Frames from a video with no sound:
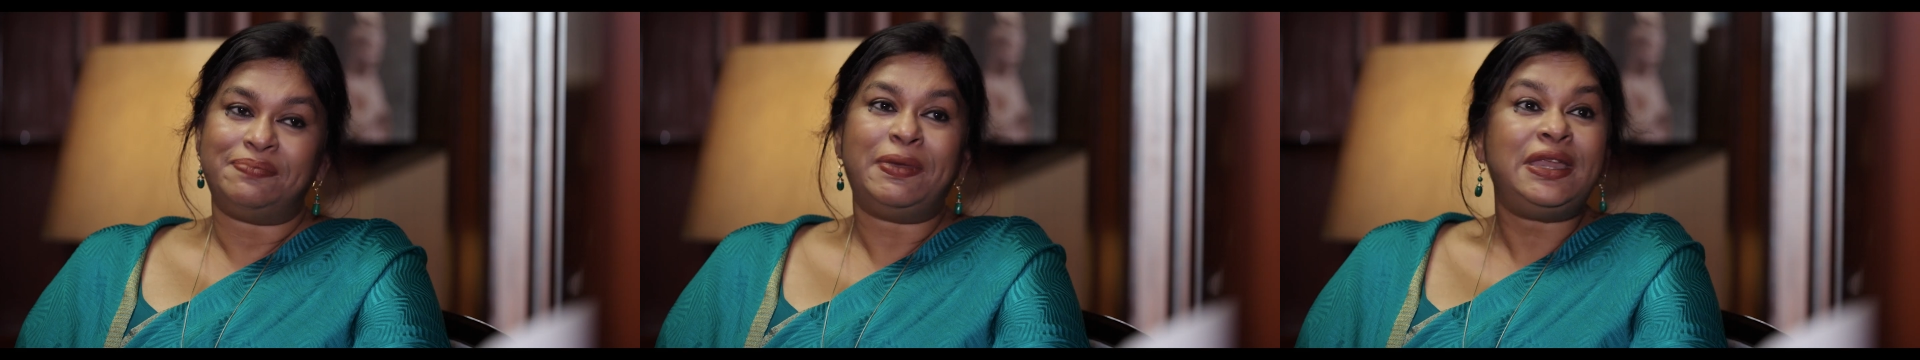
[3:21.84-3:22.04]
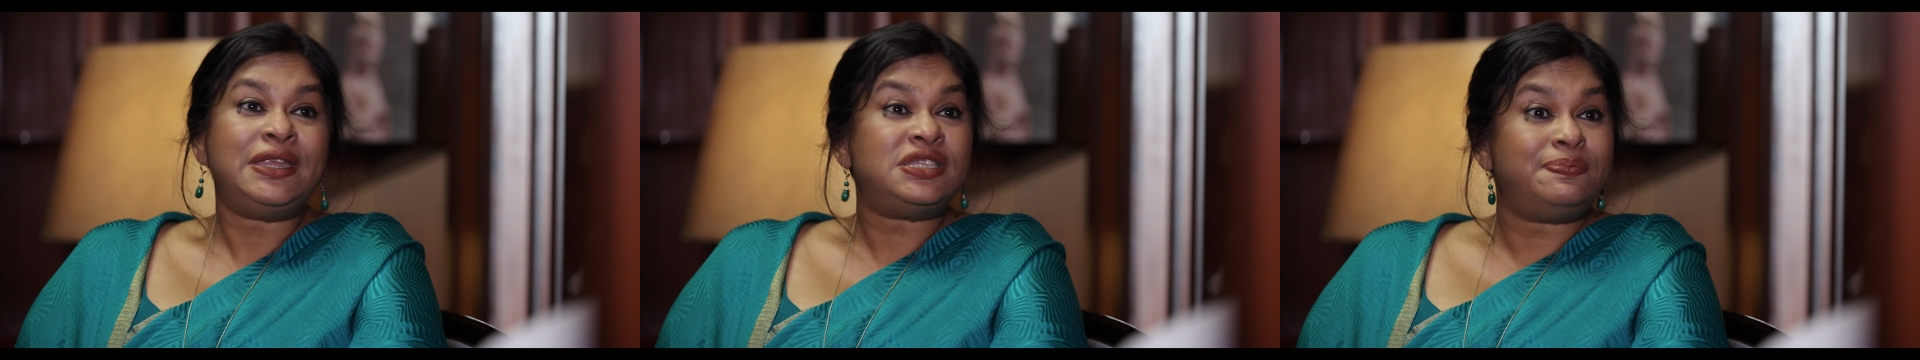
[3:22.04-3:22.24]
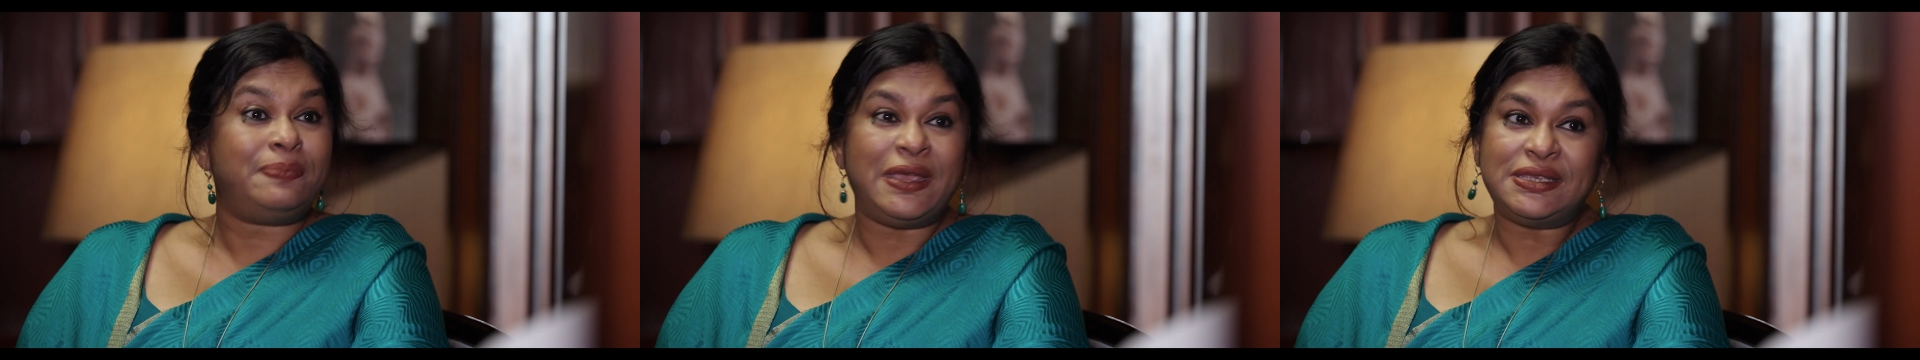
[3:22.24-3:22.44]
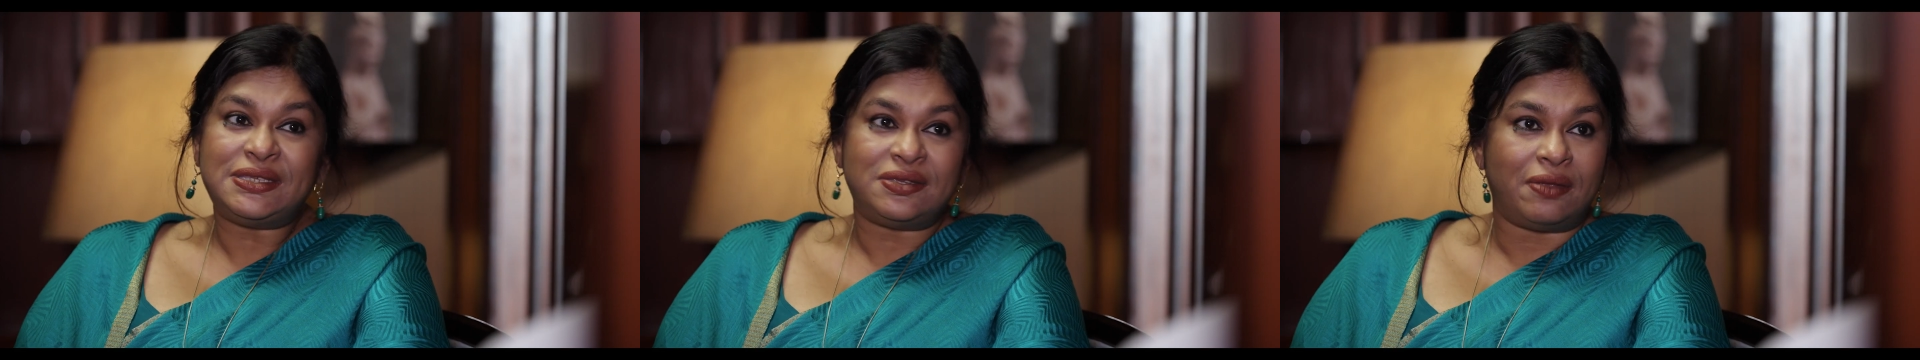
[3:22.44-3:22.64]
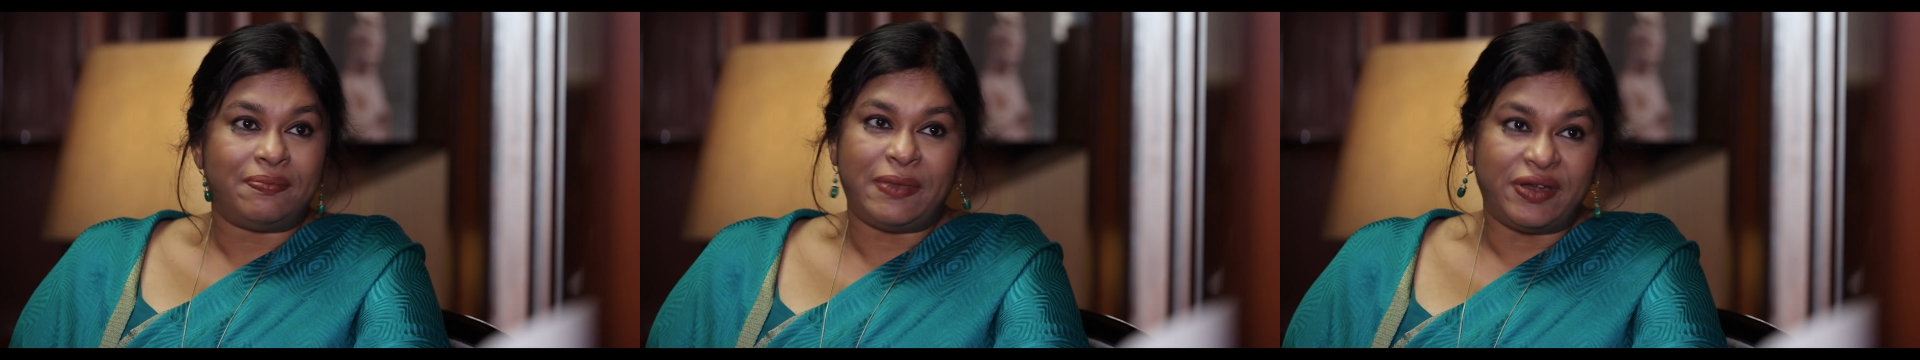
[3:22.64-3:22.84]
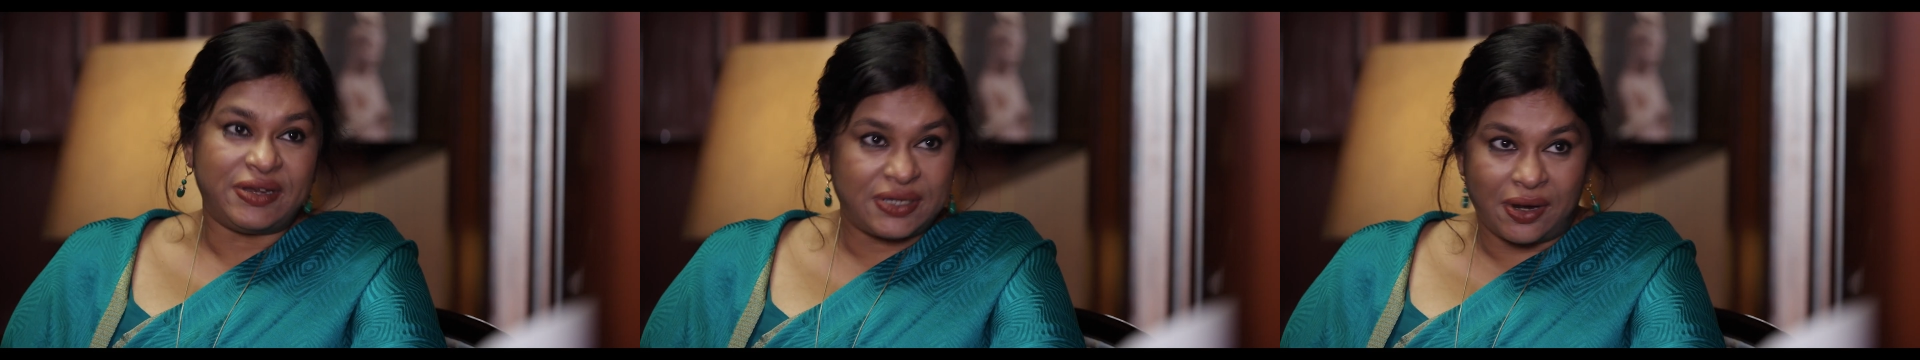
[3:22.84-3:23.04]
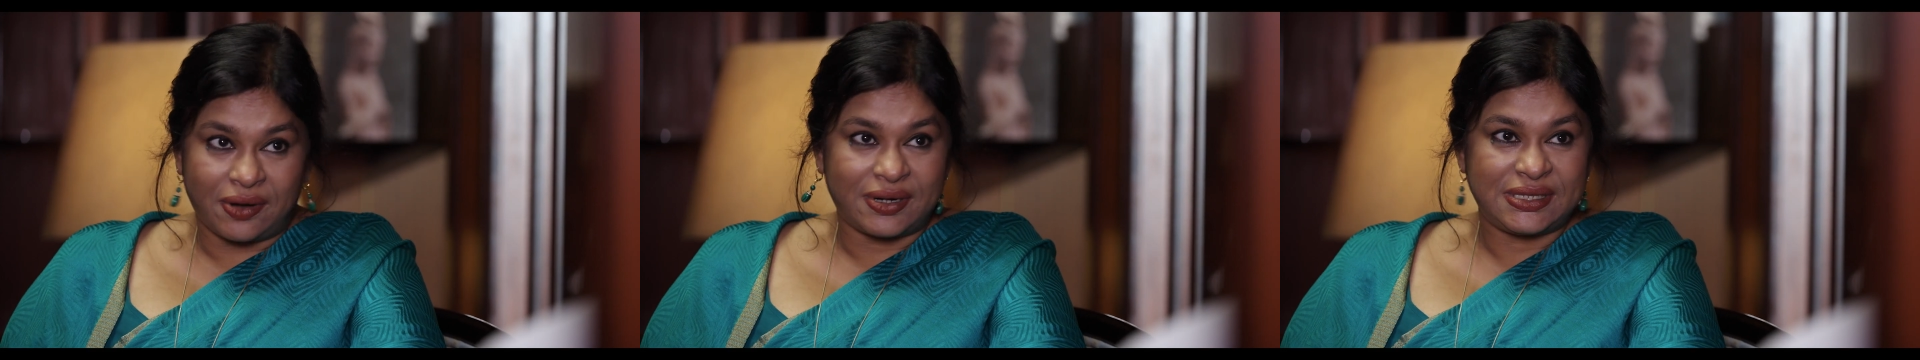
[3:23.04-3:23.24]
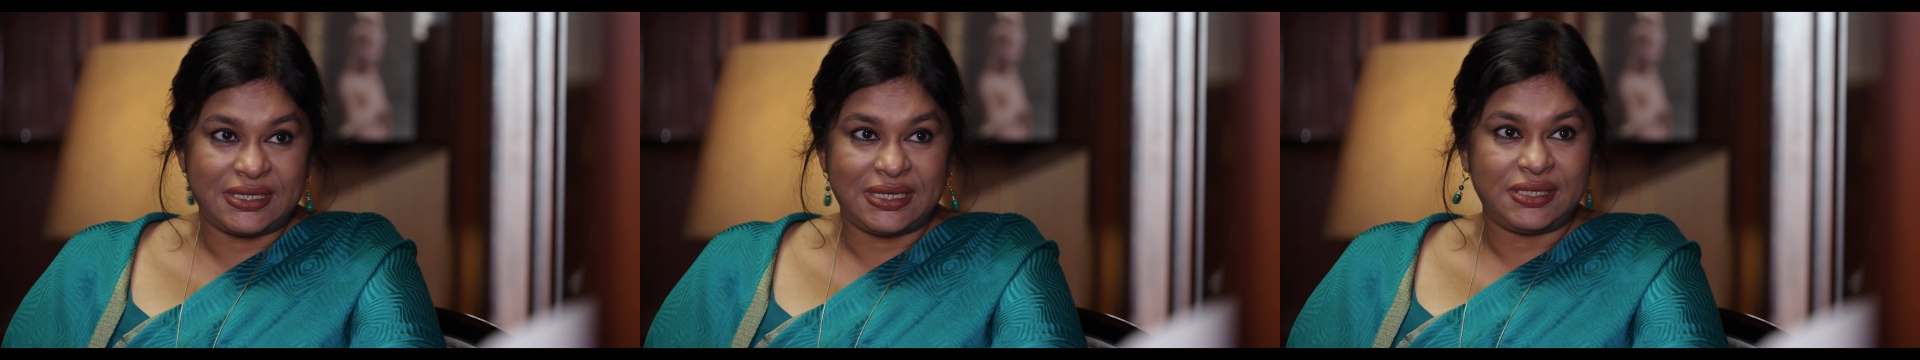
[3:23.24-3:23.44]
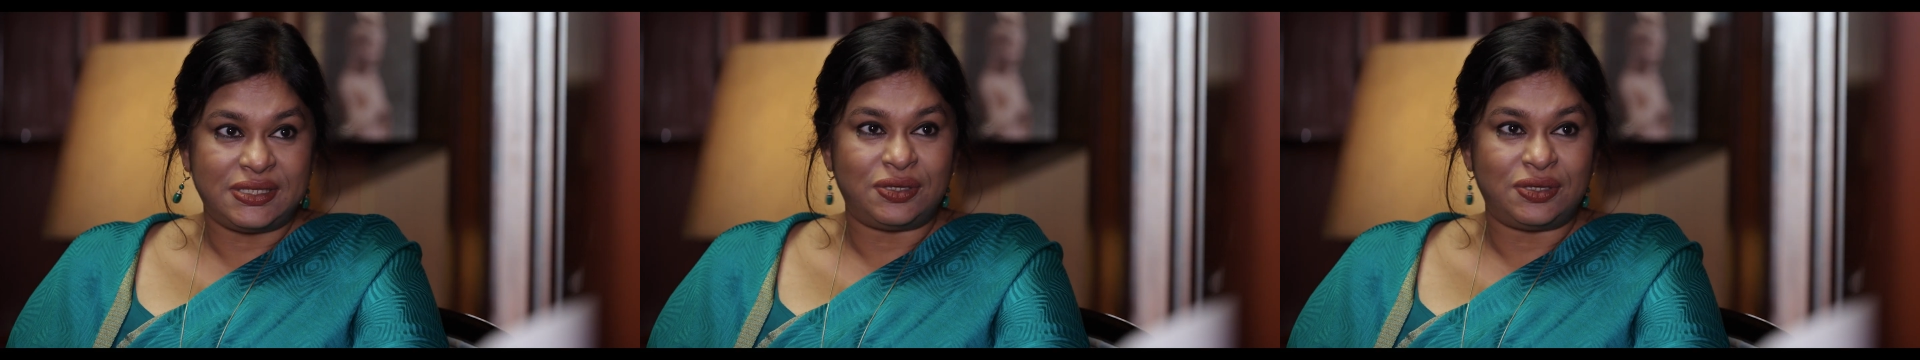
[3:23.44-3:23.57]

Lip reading: but it's based on meritocracy.